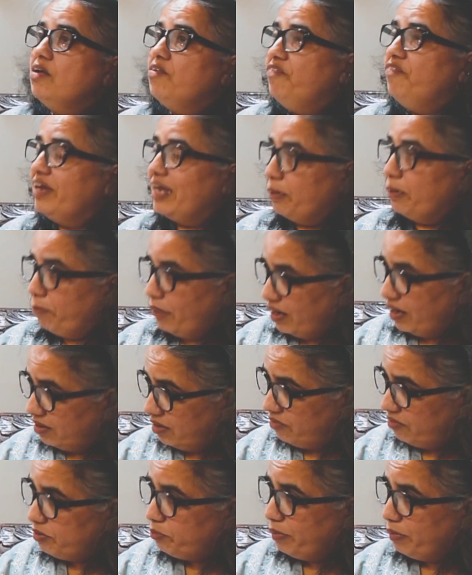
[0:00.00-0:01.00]
We can
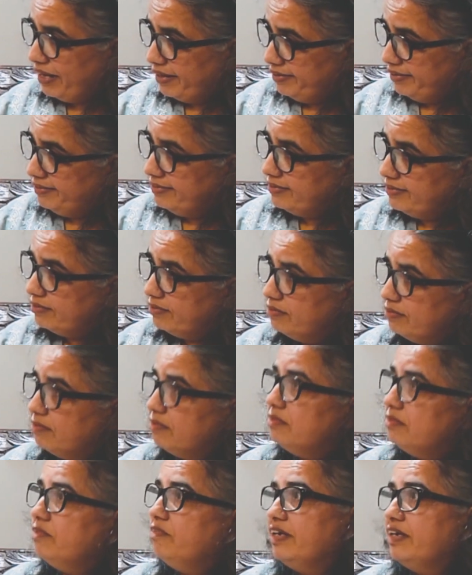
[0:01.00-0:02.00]
partner with parents.
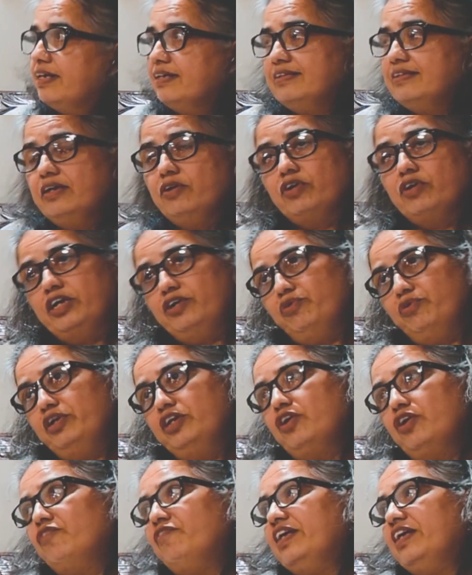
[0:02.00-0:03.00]
We can say, okay, do it
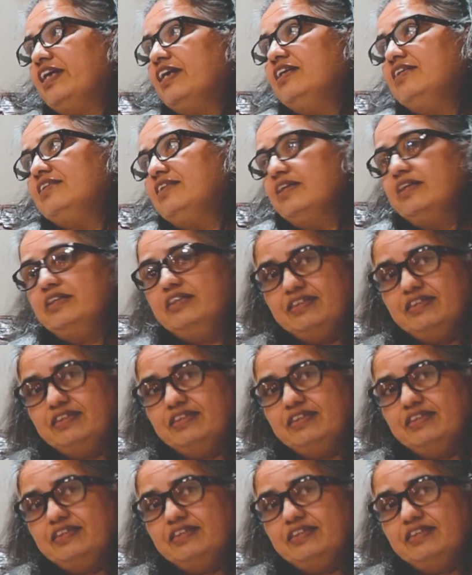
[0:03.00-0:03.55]
on weekends.